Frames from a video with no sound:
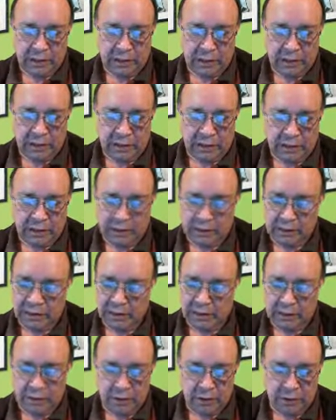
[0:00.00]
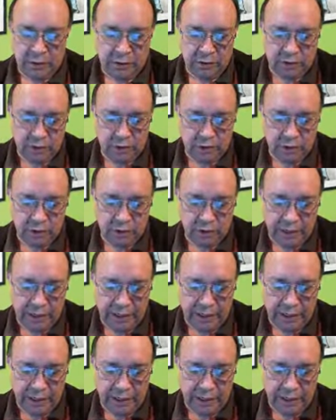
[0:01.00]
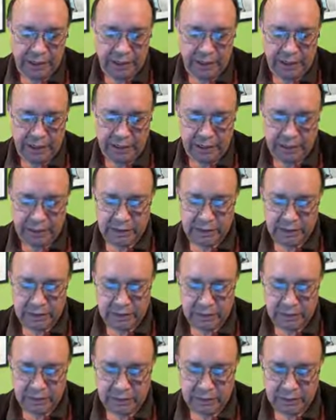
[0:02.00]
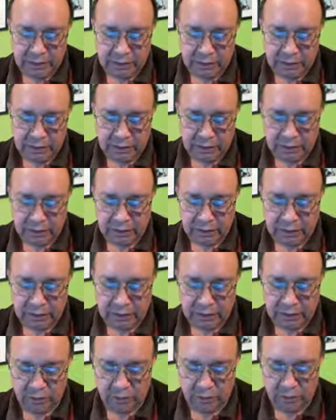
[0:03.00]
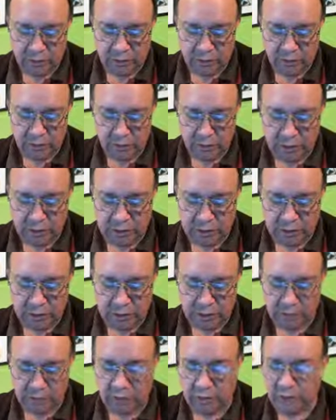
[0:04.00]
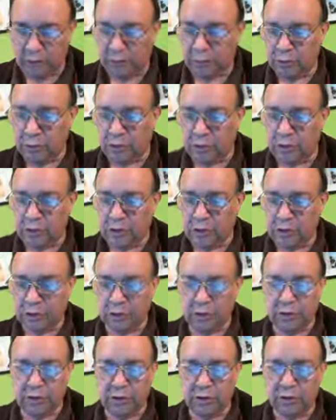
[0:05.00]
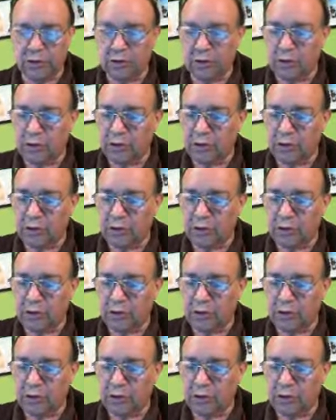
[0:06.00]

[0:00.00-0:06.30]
And so only AX and the two forces of 1.2 kilonewtons.